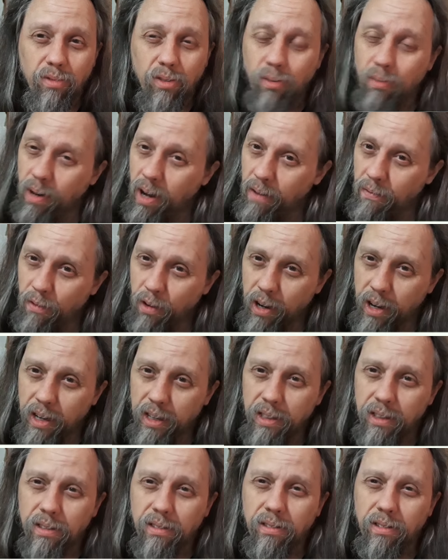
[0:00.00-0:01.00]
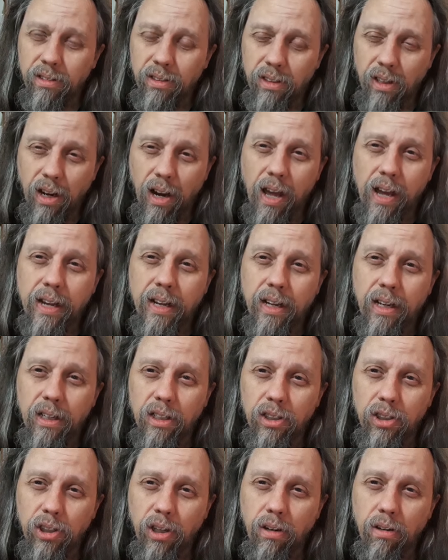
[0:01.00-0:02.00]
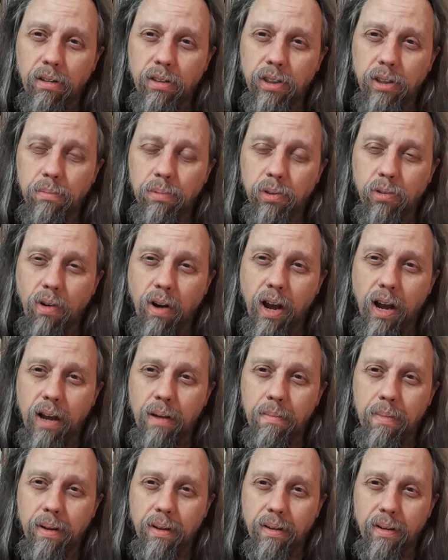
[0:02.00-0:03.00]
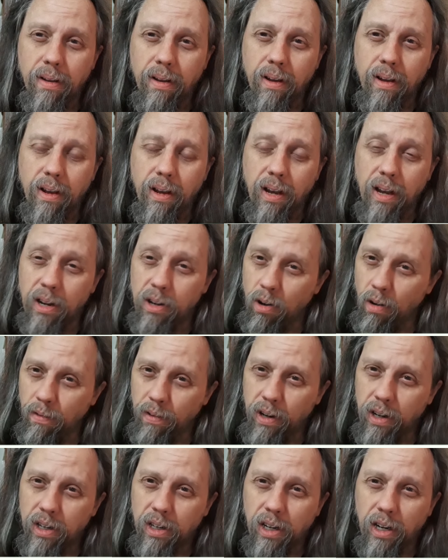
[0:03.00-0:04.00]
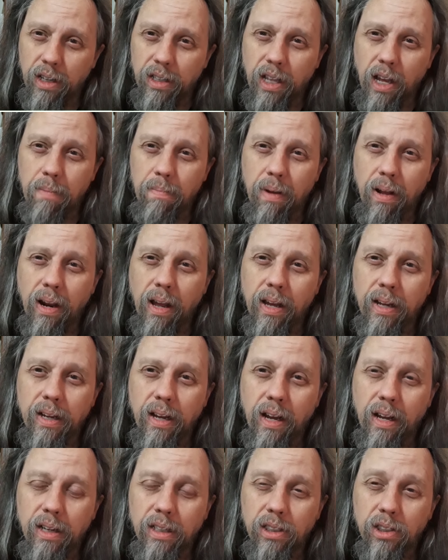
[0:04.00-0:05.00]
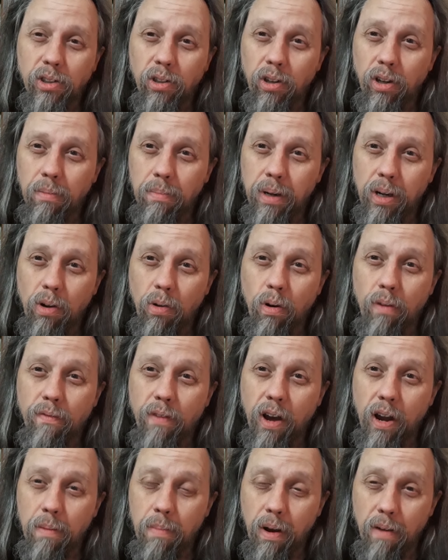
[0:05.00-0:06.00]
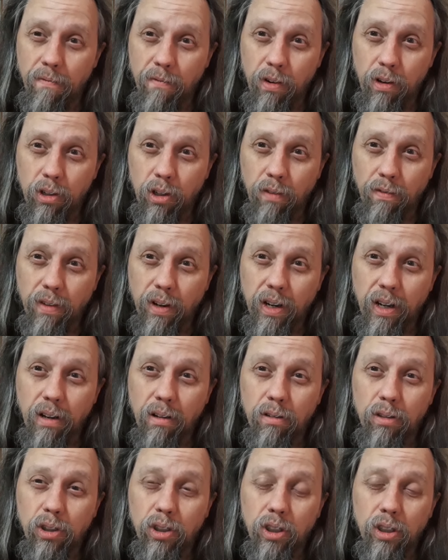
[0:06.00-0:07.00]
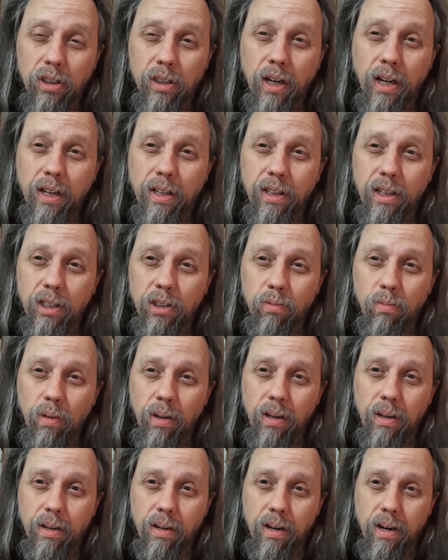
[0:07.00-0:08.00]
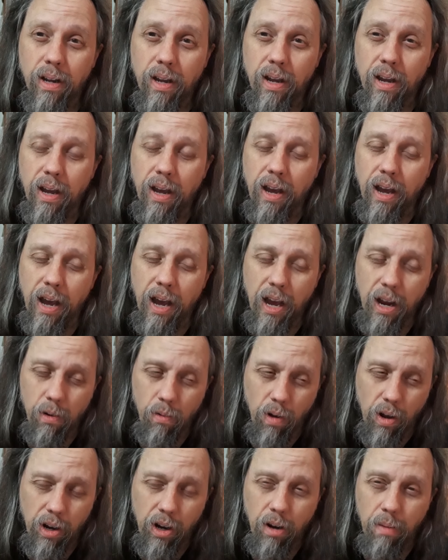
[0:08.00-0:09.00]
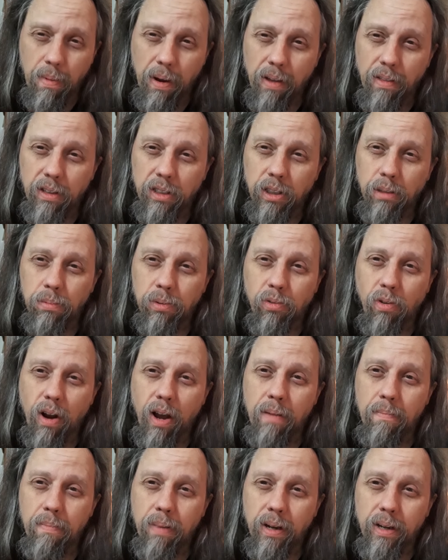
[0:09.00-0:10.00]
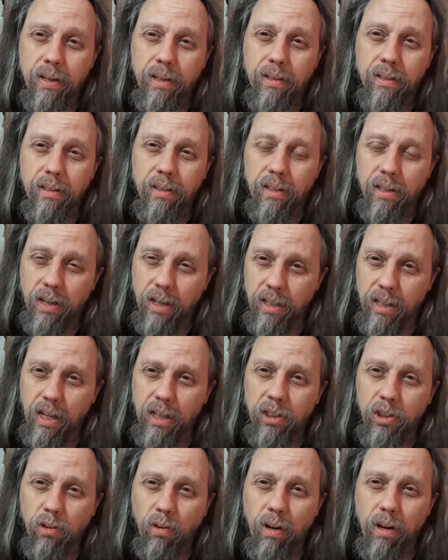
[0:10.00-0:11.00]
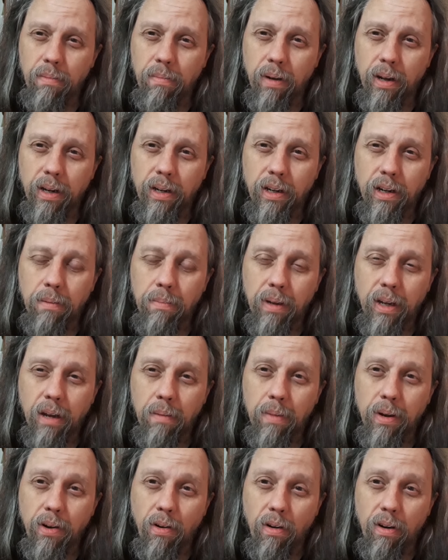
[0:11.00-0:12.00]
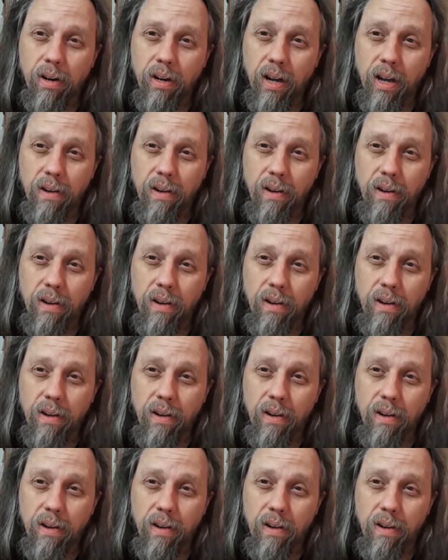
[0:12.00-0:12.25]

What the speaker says: do not forget to like, share, and subscribe. And don't forget to click that bell icon so you can be notified about future videos just like this one. And while you're by the subscribe button, click that join button to become a Dark